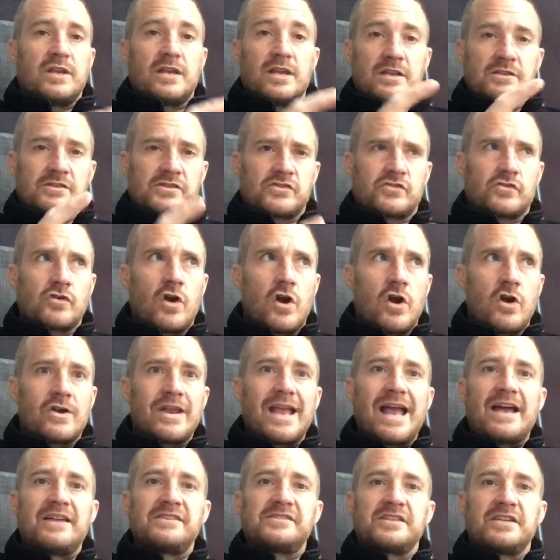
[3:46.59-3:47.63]
And strong
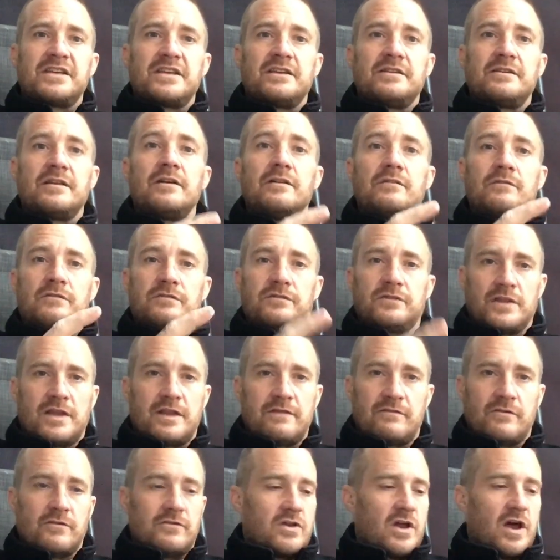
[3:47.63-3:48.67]
as in
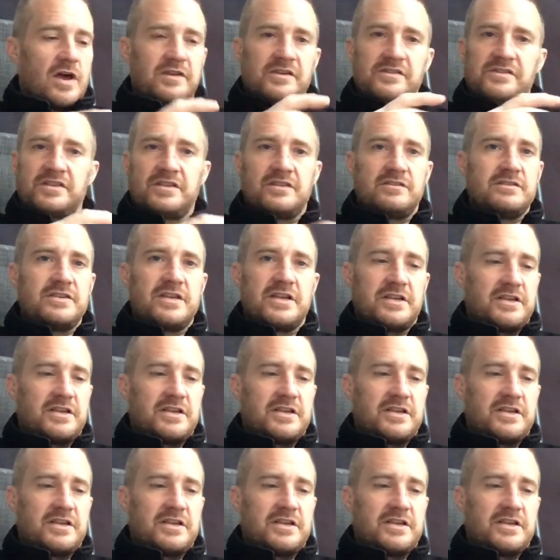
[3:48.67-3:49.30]
flavor, not as in